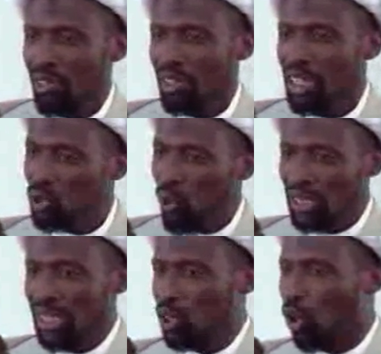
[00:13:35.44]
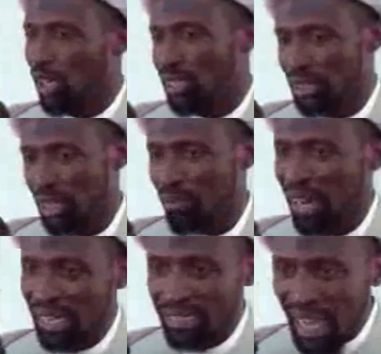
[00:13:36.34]
This is what the scholars say.
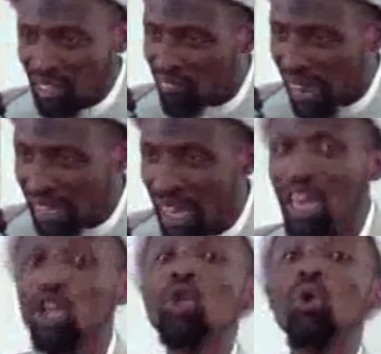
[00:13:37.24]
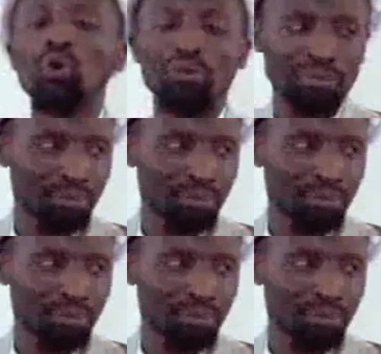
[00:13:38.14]
But is that final? No.